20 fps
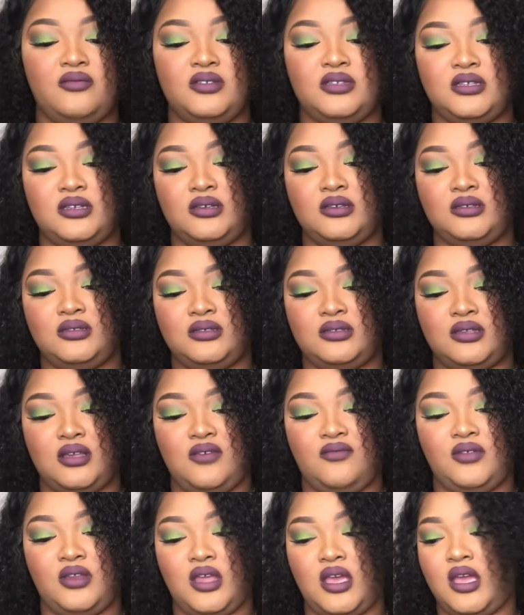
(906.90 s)
6, 7,
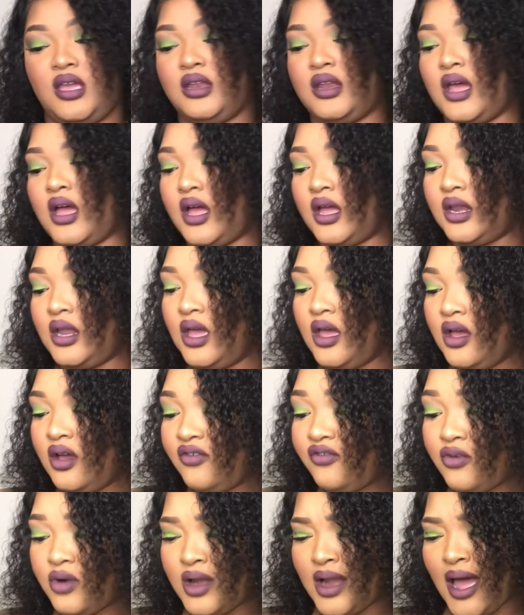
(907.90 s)
8, 9
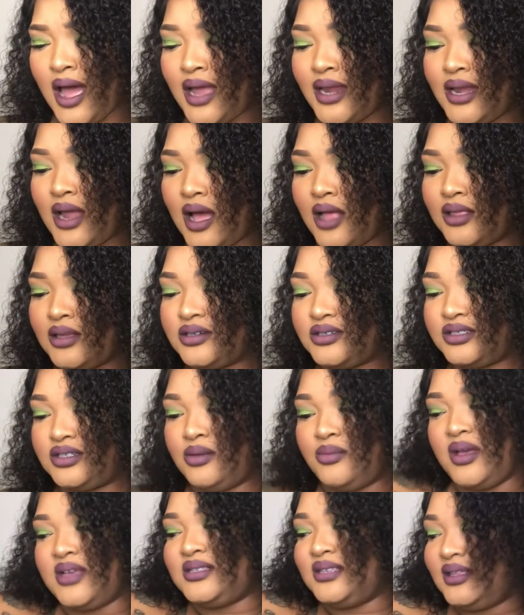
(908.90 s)
for $9. So
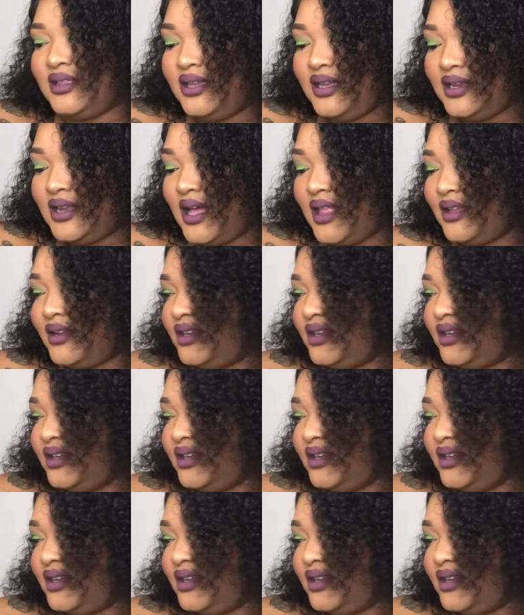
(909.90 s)
basically $1